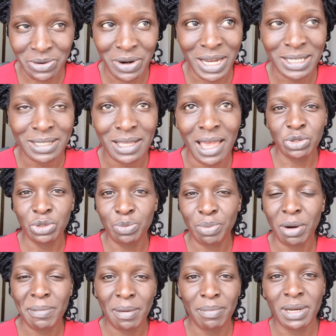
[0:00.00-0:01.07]
Christ. You'd
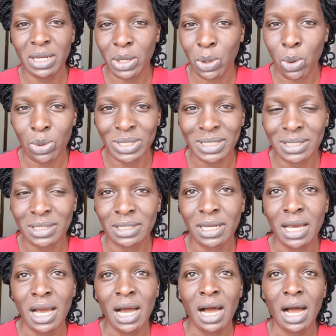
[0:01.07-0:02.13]
probably host
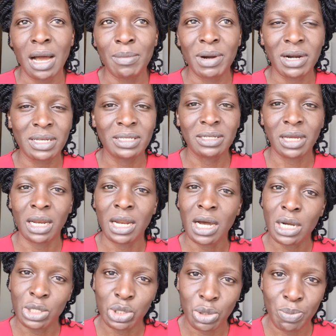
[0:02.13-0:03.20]
um, Christian
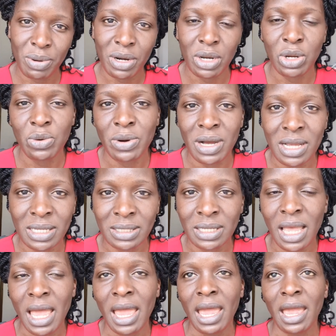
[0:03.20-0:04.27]
entrepreneurs
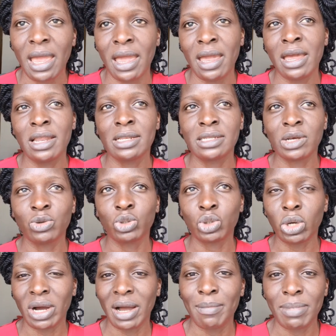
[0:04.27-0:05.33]
and they'll
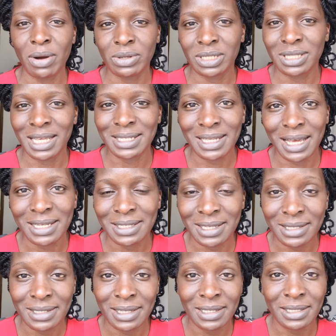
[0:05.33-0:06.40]
talk about their
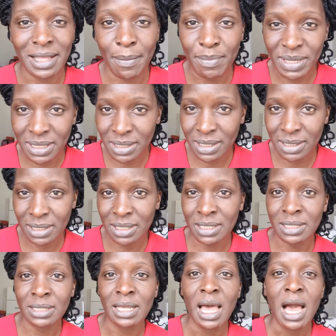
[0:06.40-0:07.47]
successes, their
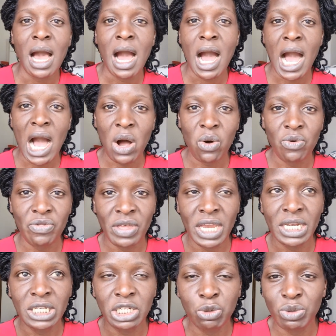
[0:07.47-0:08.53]
businesses, how they
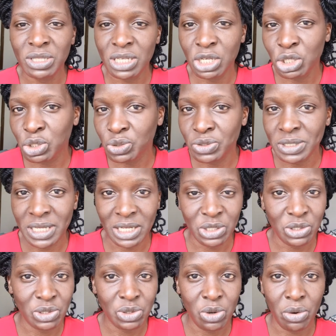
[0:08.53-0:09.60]
deal with issues such
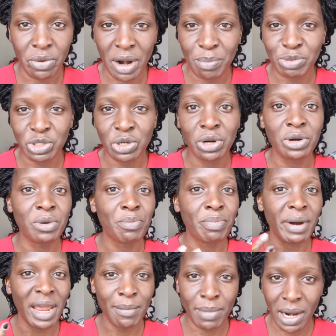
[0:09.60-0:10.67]
as corruption,
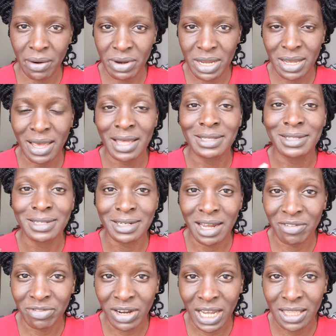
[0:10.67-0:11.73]
bribery, and
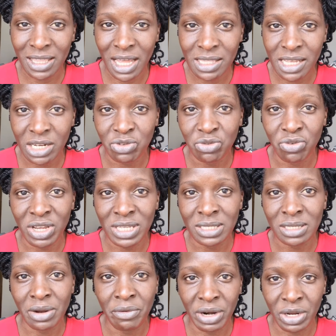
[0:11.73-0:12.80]
stuff like that that
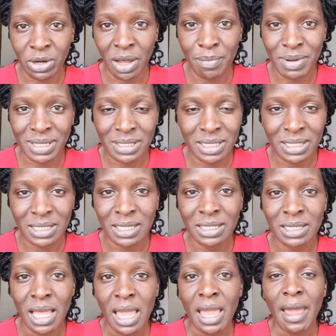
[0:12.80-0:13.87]
face regular
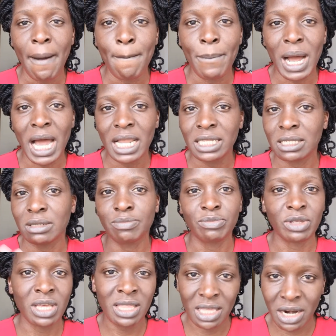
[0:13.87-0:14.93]
businesses. But
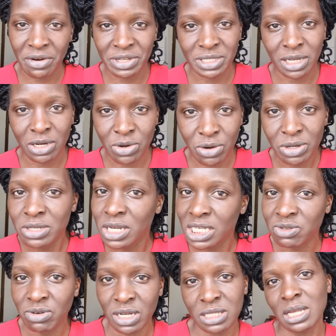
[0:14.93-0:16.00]
in the Christian
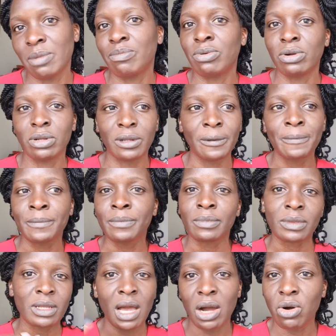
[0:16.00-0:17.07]
context, for example,
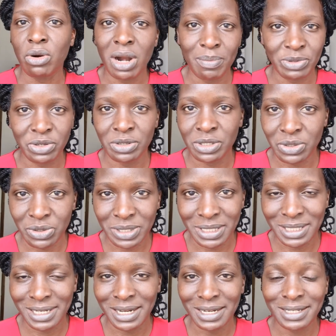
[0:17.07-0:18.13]
corruption is
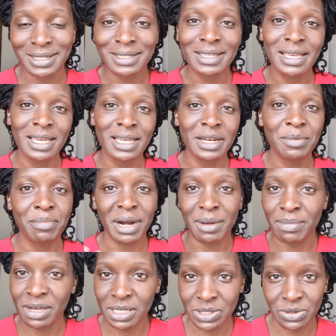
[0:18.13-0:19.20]
considered a sin,
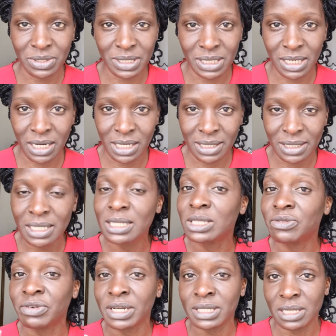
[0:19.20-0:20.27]
bribing is considered a sin.
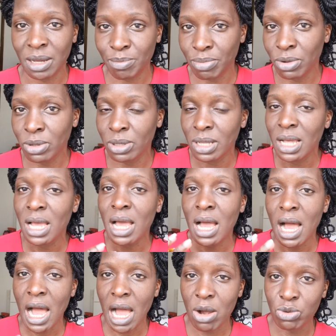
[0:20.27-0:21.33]
So, for example,
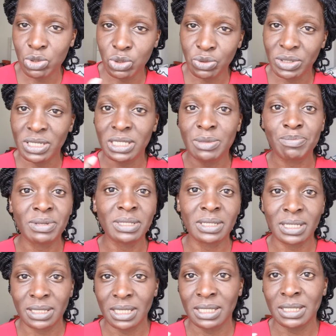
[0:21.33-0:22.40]
how do these
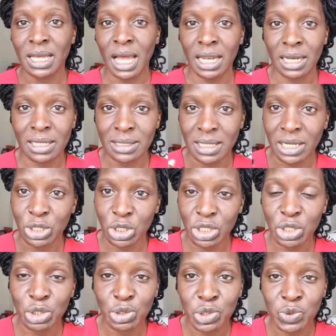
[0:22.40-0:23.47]
businesses handle such
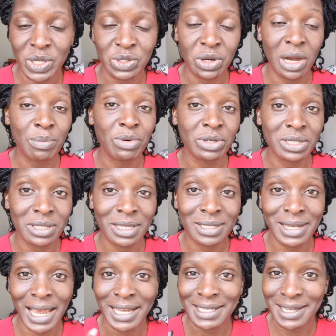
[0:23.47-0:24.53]
issues? We're talking about things
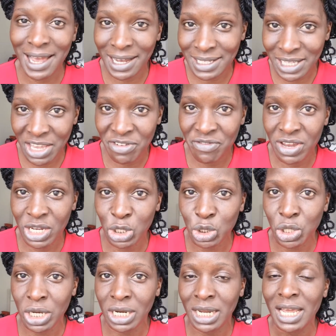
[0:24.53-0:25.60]
like tax
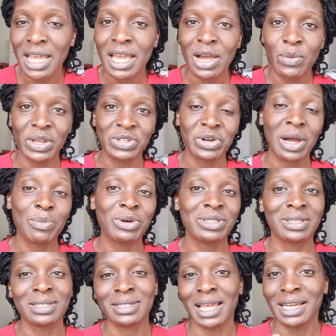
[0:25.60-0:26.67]
evasion, we're talking about
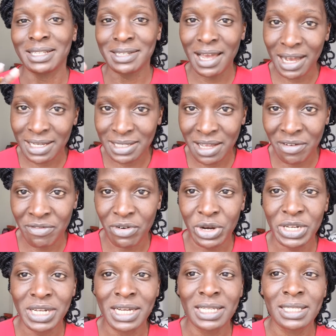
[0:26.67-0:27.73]
things like tax
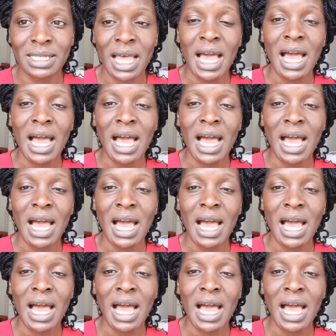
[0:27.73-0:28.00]
avoidance.